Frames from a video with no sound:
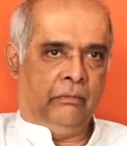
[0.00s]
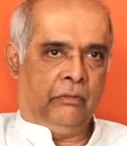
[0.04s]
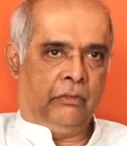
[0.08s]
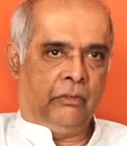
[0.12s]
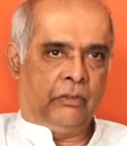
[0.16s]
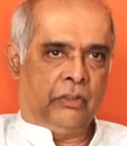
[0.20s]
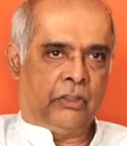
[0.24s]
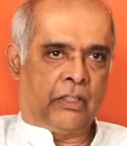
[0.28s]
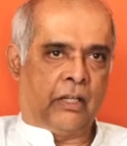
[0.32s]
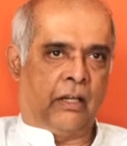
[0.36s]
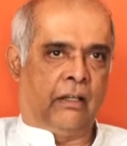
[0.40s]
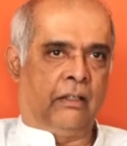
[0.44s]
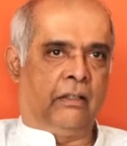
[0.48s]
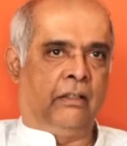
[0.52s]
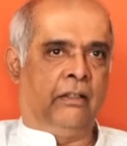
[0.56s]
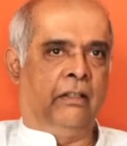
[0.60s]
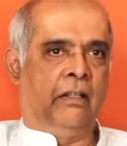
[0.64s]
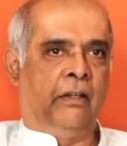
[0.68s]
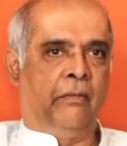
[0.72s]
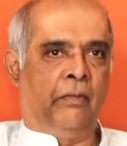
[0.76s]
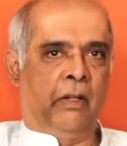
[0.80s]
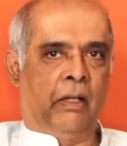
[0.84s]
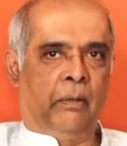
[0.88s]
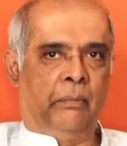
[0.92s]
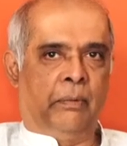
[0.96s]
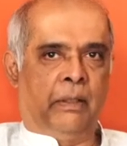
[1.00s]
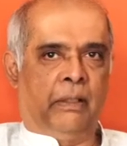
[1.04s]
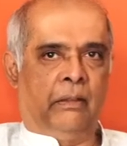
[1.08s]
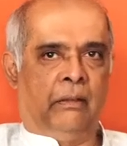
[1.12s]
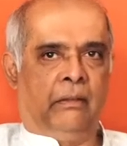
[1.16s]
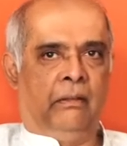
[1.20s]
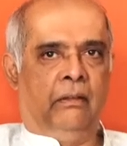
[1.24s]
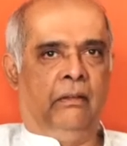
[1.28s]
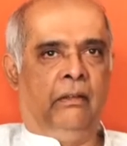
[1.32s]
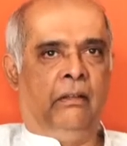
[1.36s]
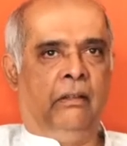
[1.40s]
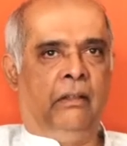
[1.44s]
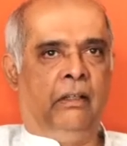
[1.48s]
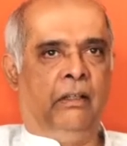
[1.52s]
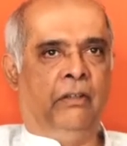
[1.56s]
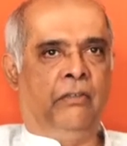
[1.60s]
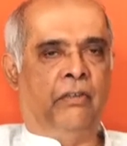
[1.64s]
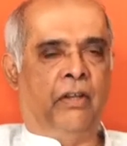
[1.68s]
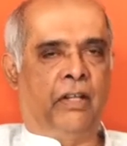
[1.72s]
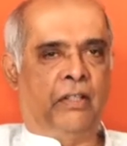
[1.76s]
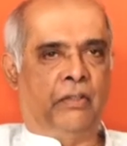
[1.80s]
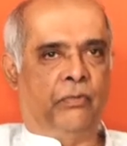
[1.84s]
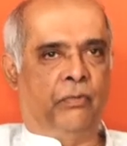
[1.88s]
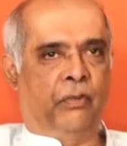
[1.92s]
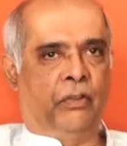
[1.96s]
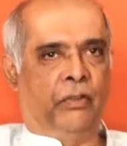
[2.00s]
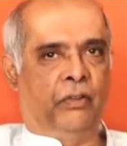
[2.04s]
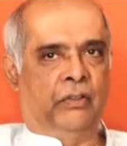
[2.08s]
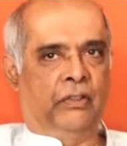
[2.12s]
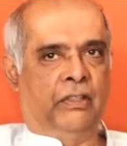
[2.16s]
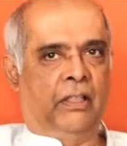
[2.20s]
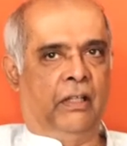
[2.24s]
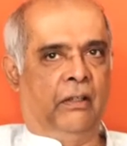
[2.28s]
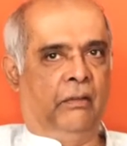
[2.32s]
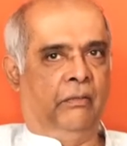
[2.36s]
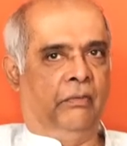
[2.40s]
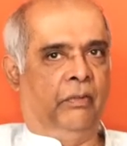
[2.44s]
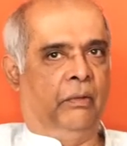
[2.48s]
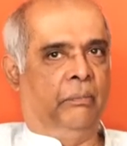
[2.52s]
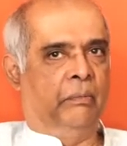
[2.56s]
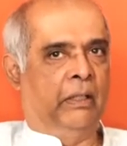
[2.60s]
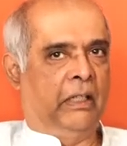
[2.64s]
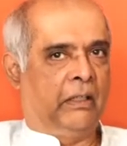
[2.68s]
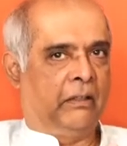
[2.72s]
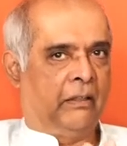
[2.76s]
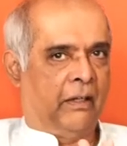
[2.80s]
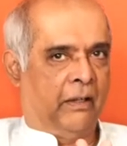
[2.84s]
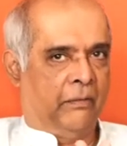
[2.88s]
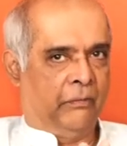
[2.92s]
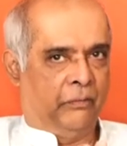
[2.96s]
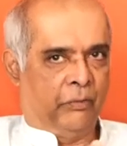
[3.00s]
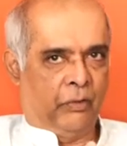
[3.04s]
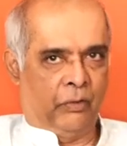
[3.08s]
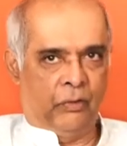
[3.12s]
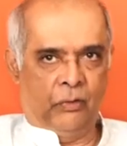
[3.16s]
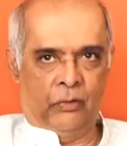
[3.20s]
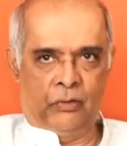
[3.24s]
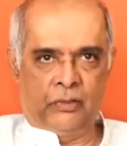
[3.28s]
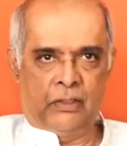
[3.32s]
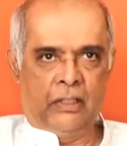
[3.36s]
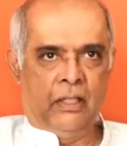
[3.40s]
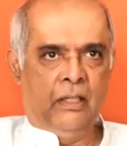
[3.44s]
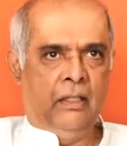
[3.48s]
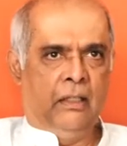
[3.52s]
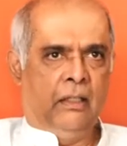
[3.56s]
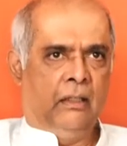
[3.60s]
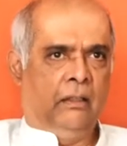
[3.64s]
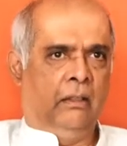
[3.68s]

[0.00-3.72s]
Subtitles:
Start developing interest for yourself and make time for those.